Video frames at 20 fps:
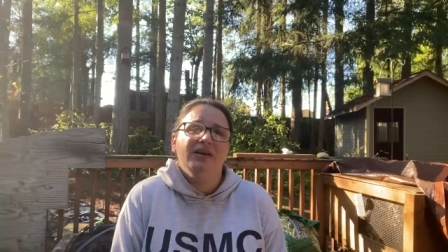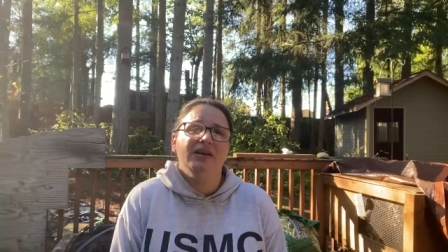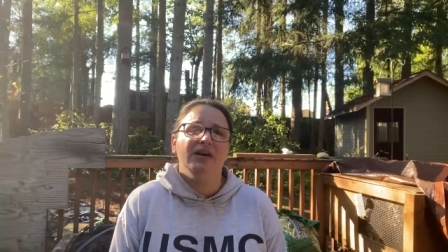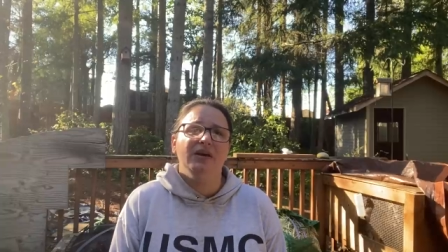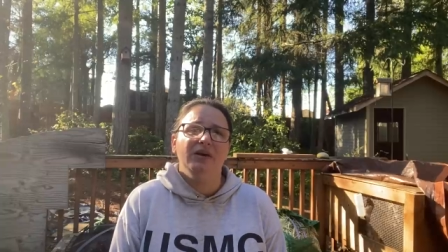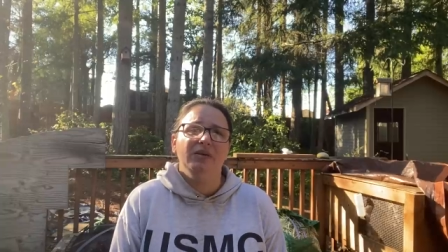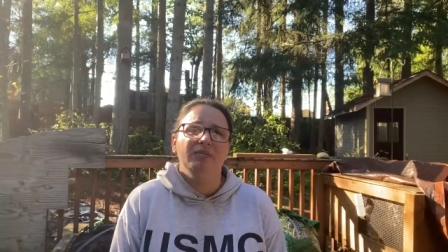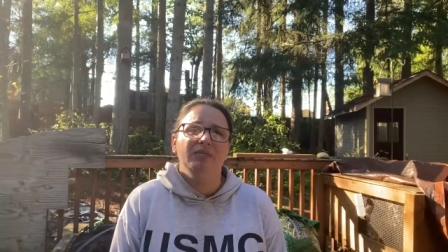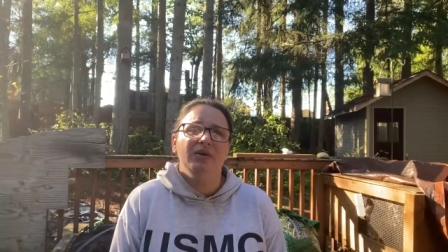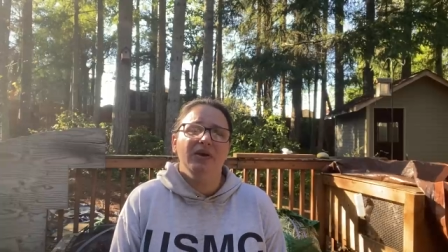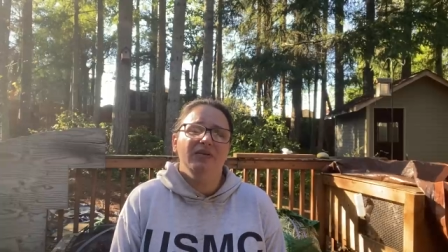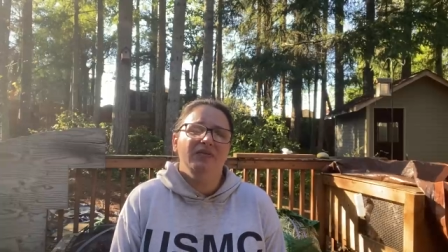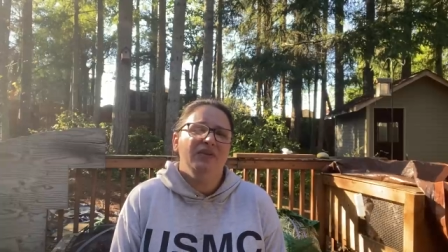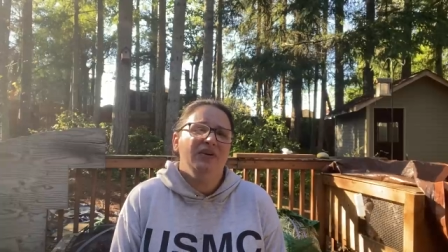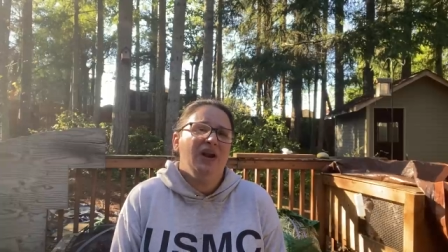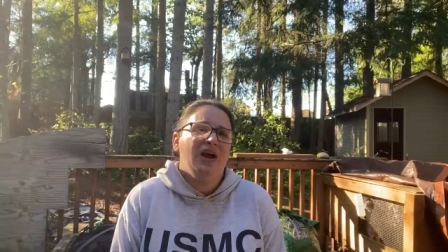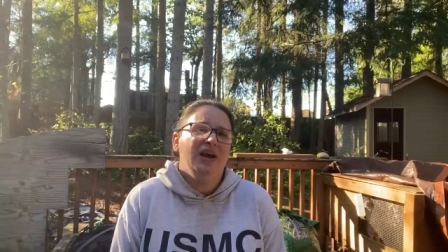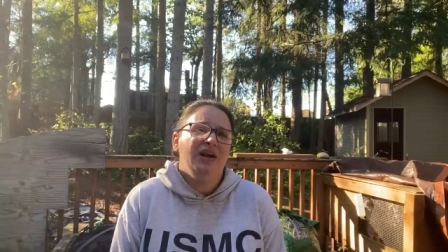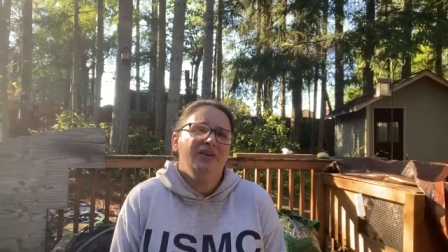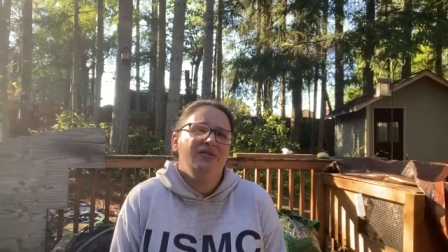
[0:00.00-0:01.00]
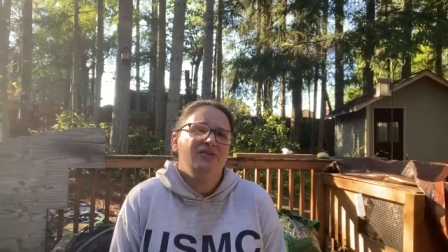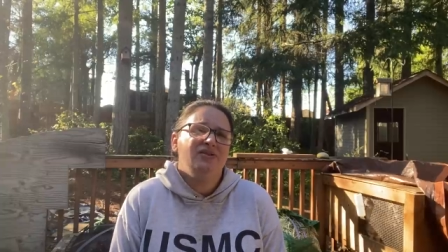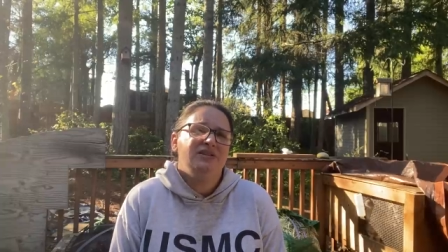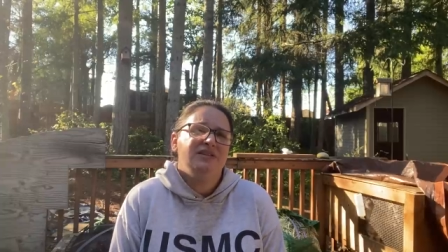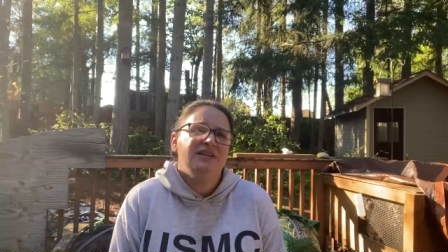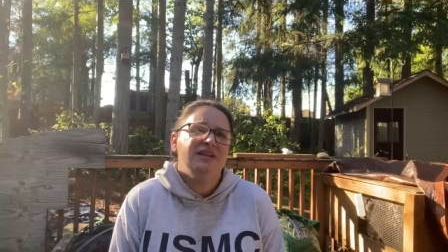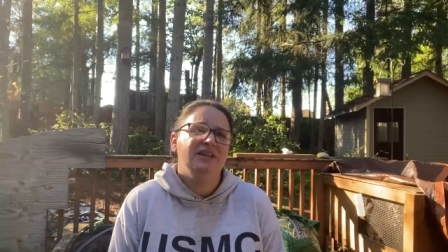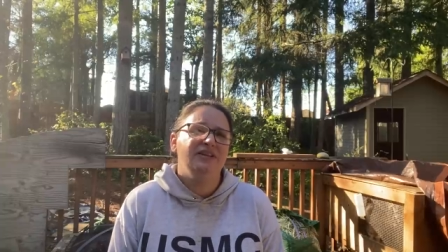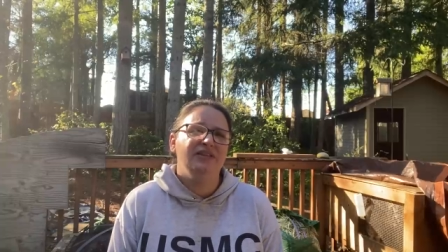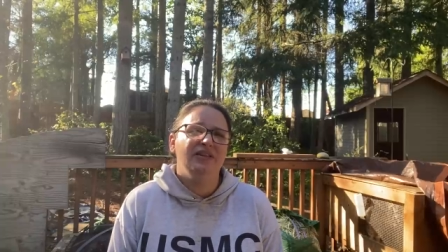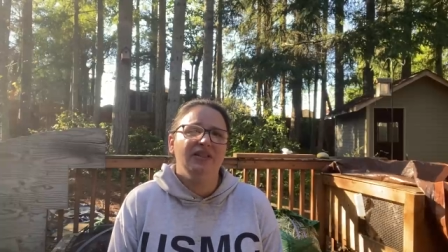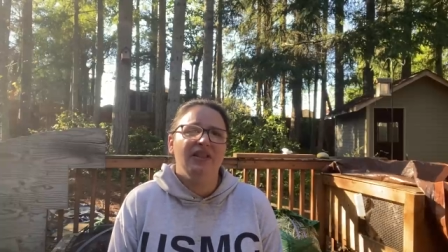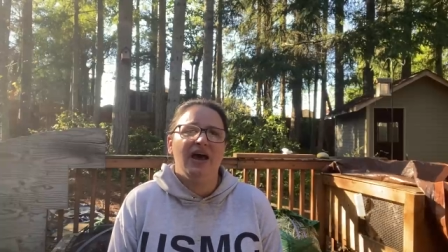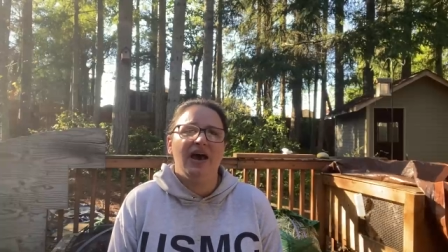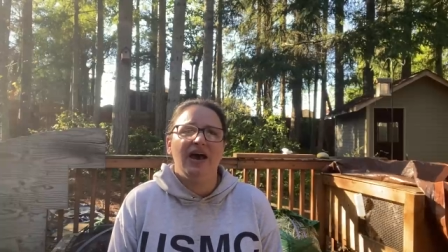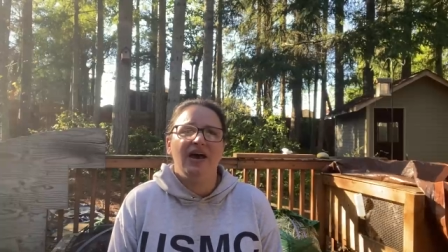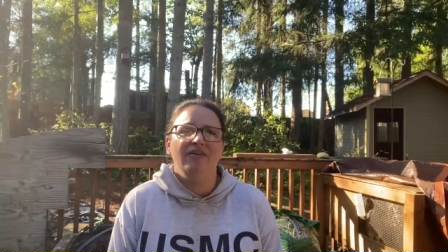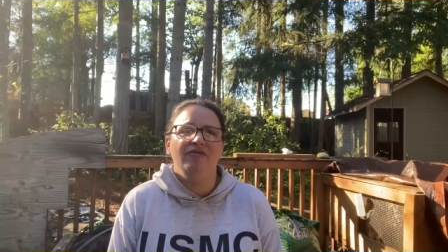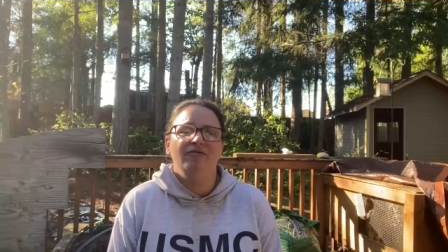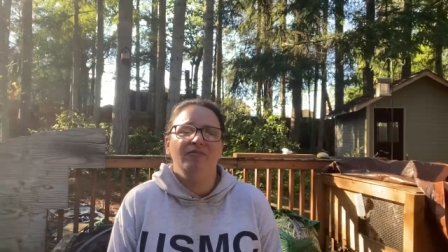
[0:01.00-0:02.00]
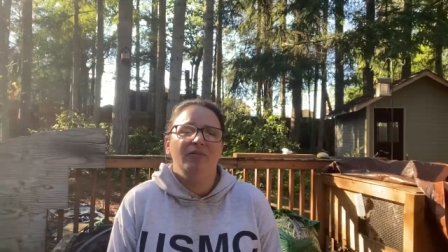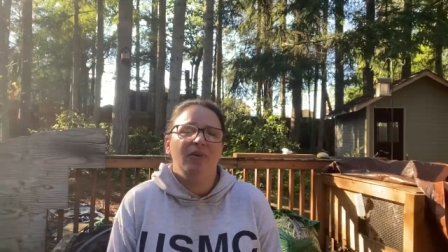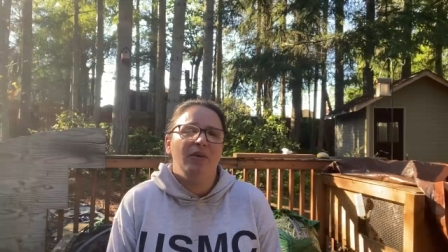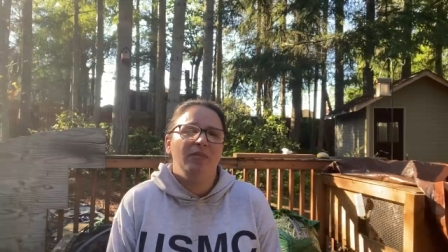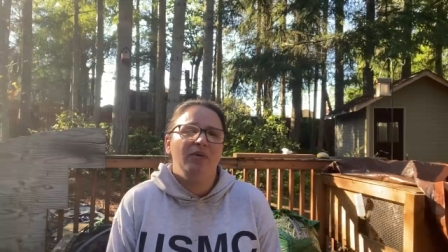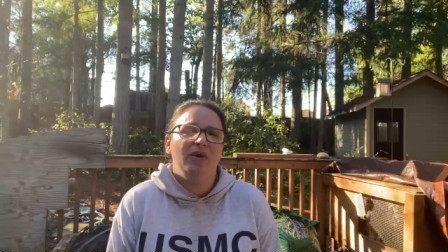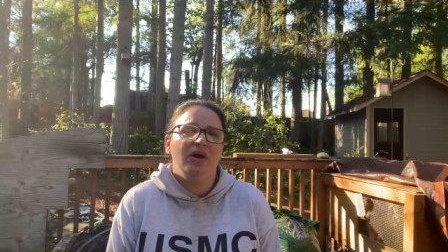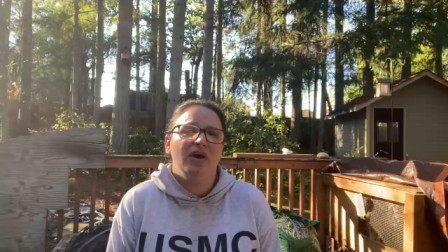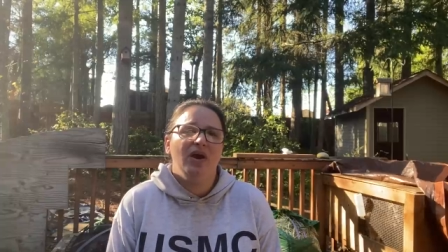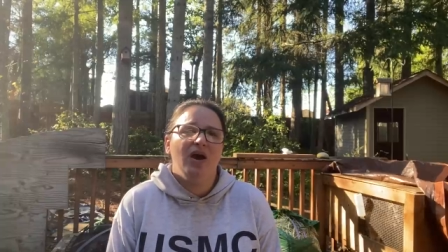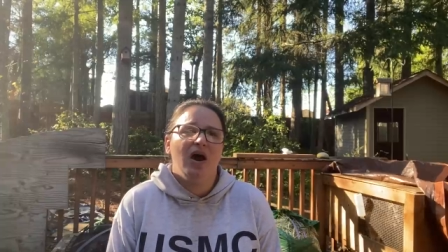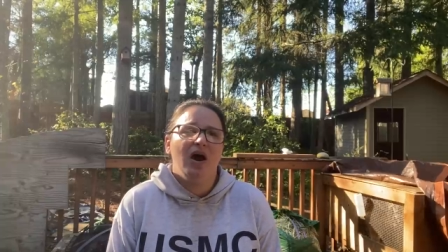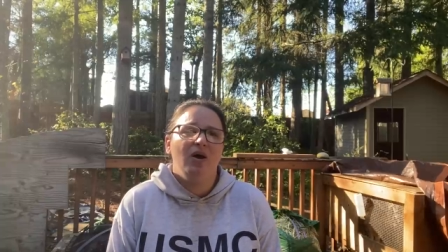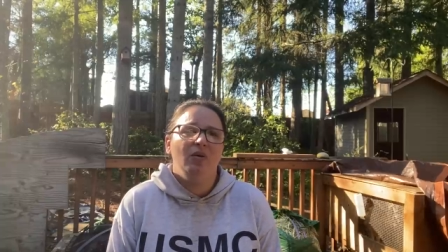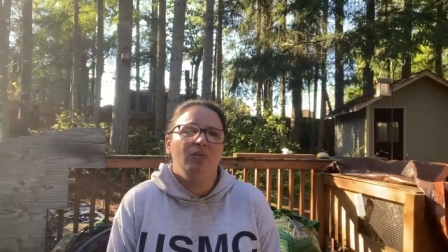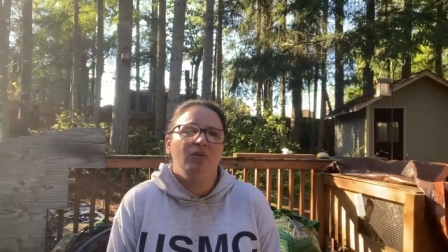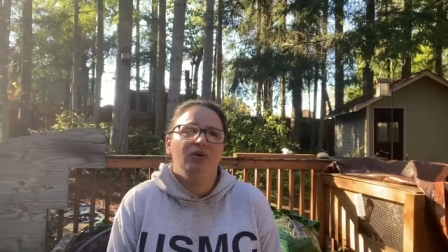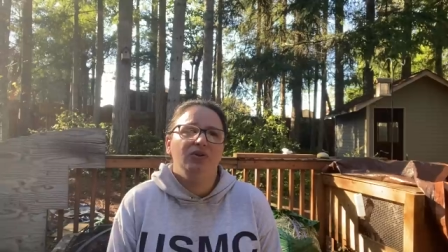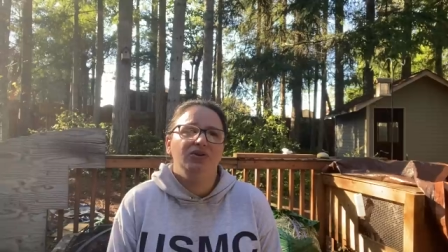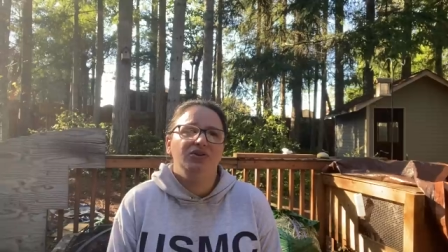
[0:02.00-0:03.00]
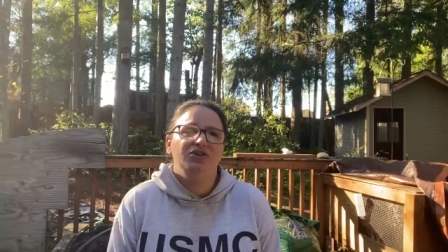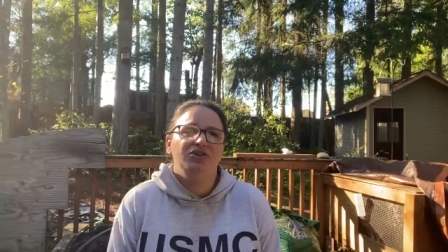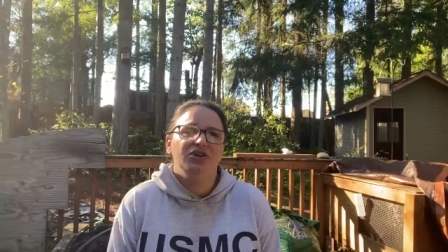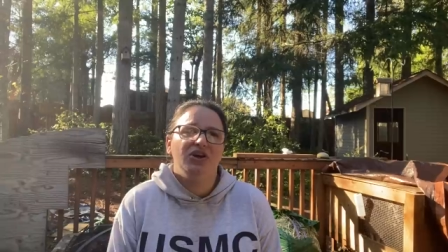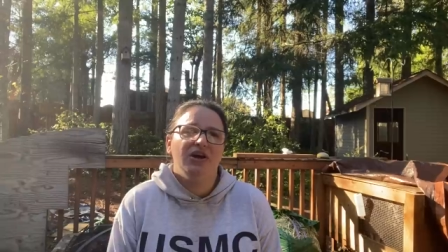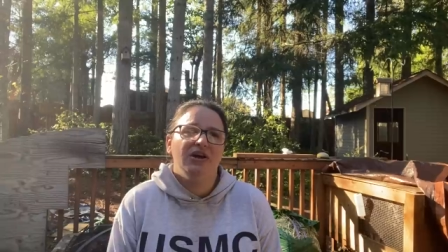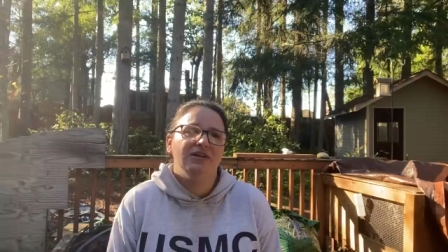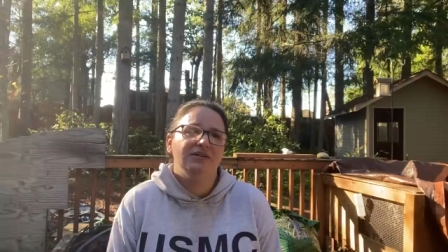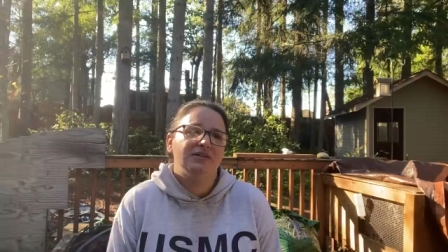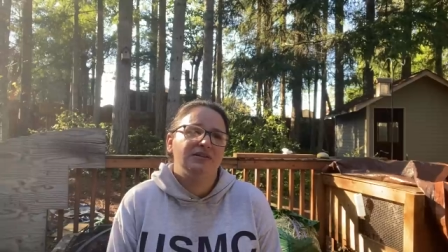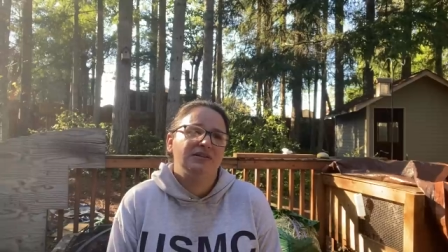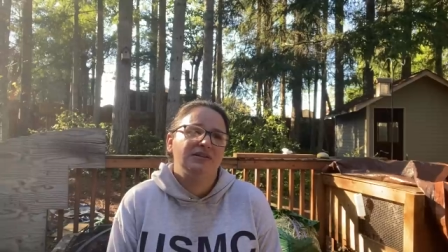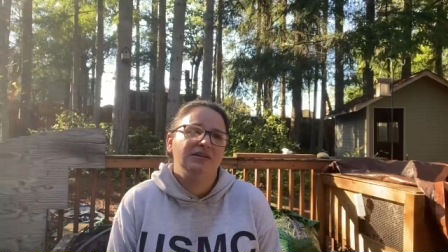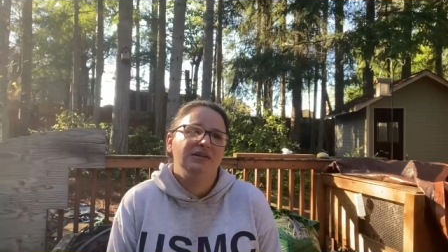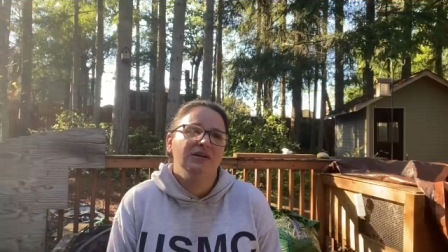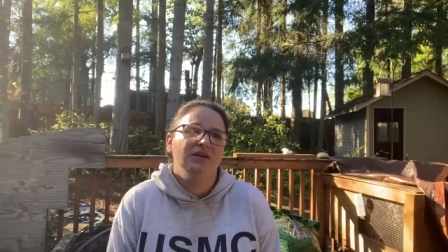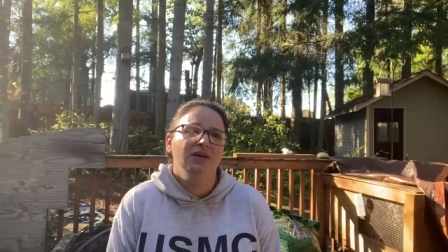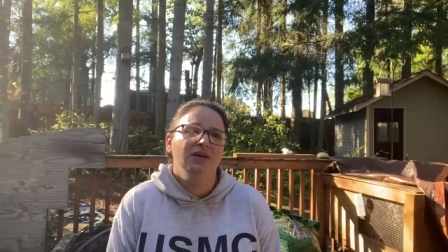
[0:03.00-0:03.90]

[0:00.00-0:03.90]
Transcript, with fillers: Um, if you're not interested in the live, maybe I will just